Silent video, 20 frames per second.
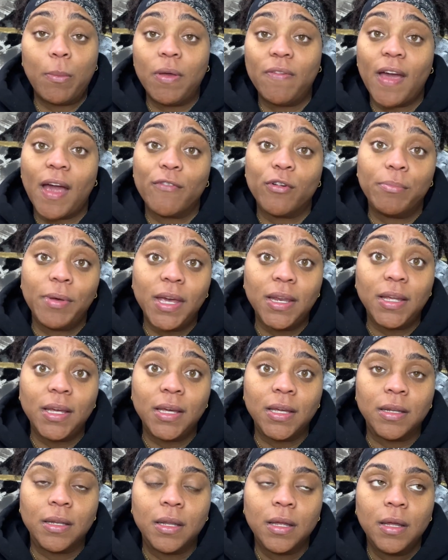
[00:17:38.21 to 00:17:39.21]
we've ever been
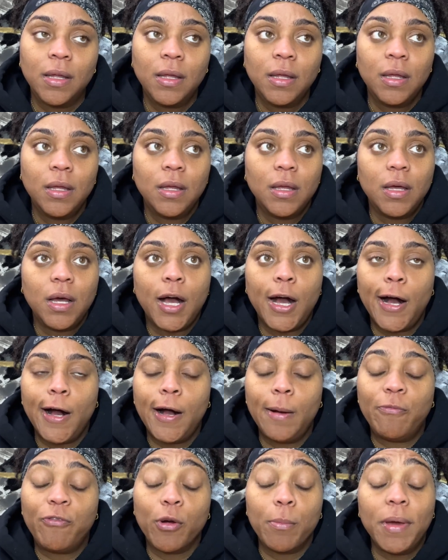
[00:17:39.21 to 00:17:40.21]
in,
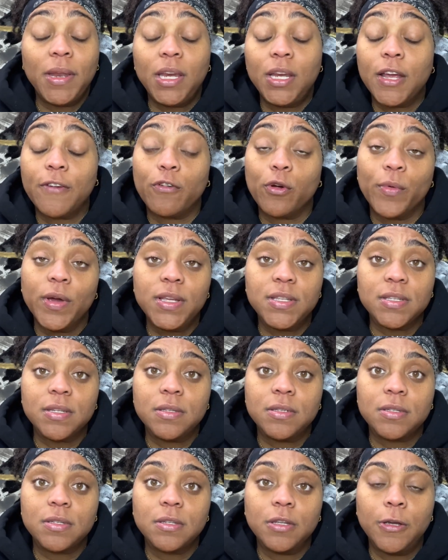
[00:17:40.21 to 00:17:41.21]
for many different
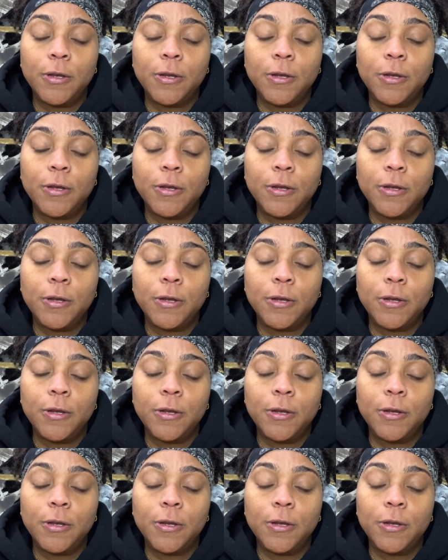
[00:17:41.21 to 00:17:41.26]
reasons,